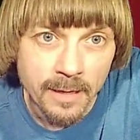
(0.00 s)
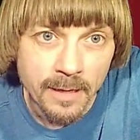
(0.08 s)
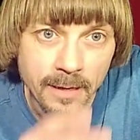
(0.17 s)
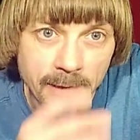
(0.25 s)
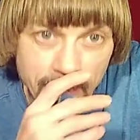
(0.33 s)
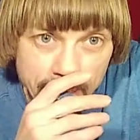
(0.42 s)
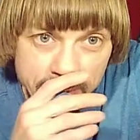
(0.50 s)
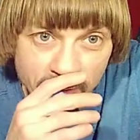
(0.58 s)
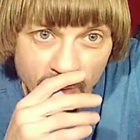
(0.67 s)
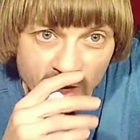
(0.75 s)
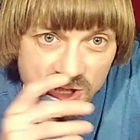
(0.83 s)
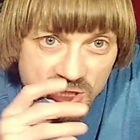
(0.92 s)
Uh, do
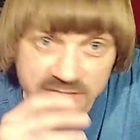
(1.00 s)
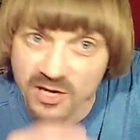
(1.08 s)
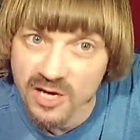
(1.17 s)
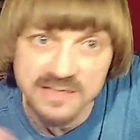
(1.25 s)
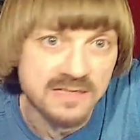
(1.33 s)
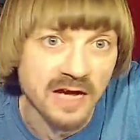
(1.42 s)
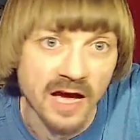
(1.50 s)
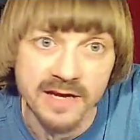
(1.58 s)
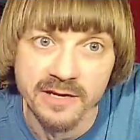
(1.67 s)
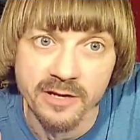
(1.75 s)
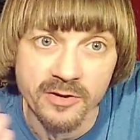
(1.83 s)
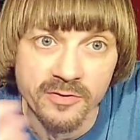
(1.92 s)
I watch Shane Dawson? I
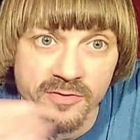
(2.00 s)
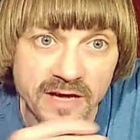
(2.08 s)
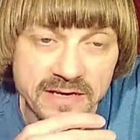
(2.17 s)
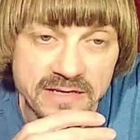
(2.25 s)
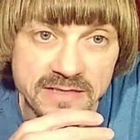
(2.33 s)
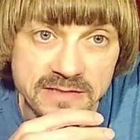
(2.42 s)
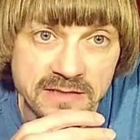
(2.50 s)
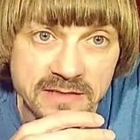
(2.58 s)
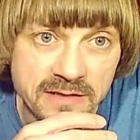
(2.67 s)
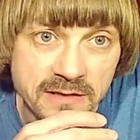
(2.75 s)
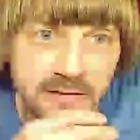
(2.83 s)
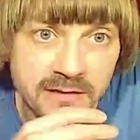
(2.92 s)
don't know who that is.
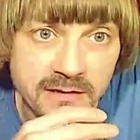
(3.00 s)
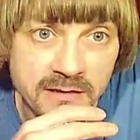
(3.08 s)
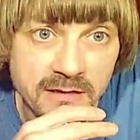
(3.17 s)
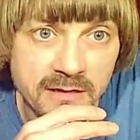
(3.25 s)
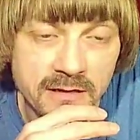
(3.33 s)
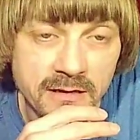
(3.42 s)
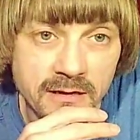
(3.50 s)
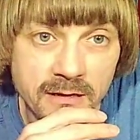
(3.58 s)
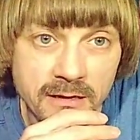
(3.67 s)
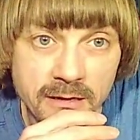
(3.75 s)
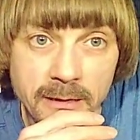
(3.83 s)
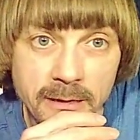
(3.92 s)

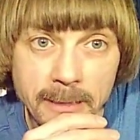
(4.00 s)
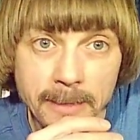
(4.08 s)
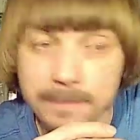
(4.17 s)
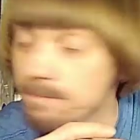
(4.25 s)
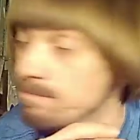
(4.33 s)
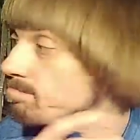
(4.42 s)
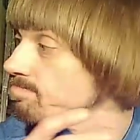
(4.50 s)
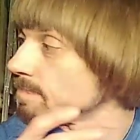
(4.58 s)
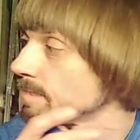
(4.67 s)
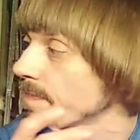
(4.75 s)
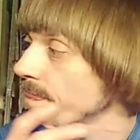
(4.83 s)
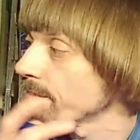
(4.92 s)
Um,
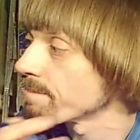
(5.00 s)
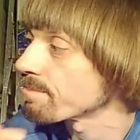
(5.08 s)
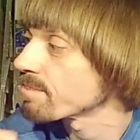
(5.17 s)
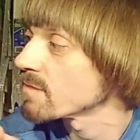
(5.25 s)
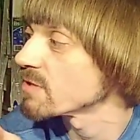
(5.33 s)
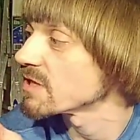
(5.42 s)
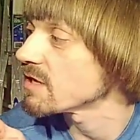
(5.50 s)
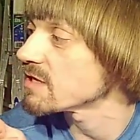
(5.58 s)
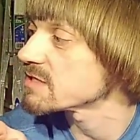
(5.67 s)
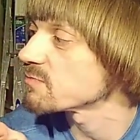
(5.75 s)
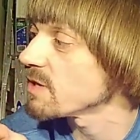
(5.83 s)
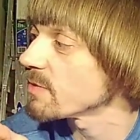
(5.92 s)
we
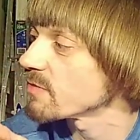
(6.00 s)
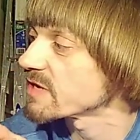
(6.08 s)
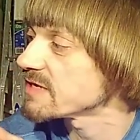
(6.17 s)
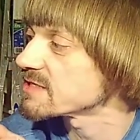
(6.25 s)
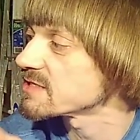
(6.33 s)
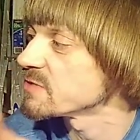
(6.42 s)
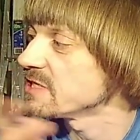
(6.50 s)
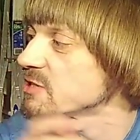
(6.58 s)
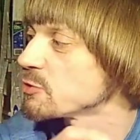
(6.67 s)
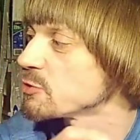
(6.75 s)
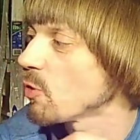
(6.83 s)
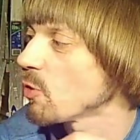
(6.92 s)
lost one, but we got we
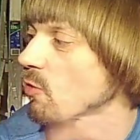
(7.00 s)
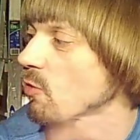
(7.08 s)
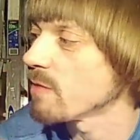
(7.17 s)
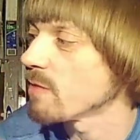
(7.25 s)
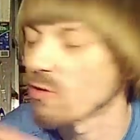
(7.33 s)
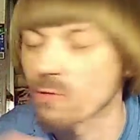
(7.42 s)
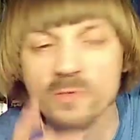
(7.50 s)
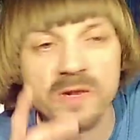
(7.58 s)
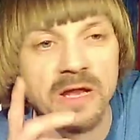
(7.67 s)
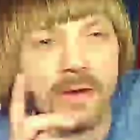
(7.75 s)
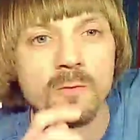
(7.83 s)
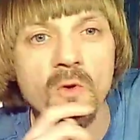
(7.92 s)
need two more, one more.
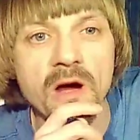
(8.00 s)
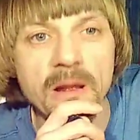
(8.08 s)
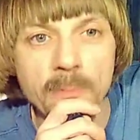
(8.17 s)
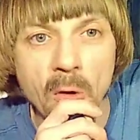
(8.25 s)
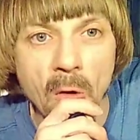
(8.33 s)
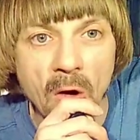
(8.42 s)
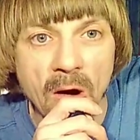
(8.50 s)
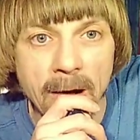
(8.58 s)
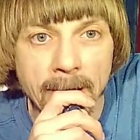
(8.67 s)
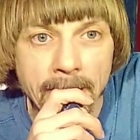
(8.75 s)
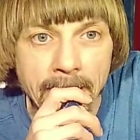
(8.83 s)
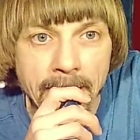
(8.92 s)
Now we need one
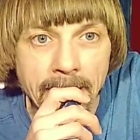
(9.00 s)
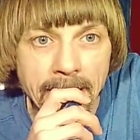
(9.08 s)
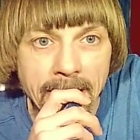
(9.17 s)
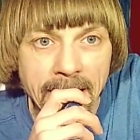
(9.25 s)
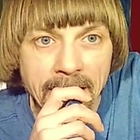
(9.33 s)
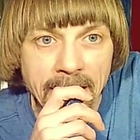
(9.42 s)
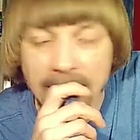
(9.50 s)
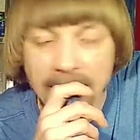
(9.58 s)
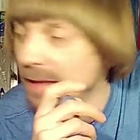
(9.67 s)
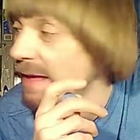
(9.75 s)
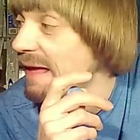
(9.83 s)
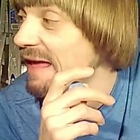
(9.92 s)
more,
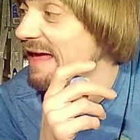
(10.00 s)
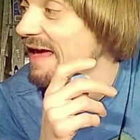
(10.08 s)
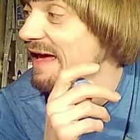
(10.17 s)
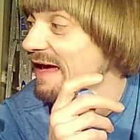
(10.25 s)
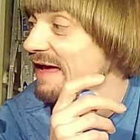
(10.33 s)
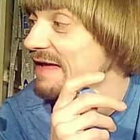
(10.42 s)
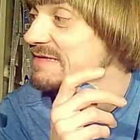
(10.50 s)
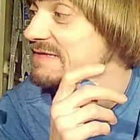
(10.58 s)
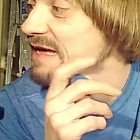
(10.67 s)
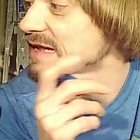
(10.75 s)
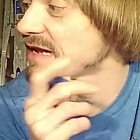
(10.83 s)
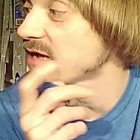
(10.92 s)
and
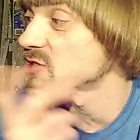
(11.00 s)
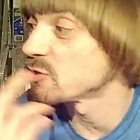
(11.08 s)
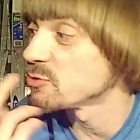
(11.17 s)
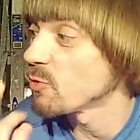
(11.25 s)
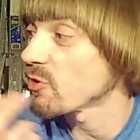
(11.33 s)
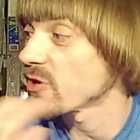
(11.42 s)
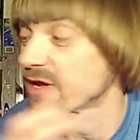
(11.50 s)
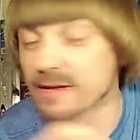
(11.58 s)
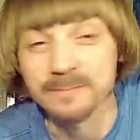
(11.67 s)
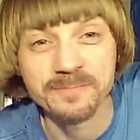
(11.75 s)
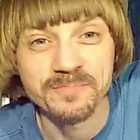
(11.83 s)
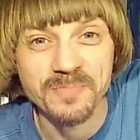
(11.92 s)
then two more again.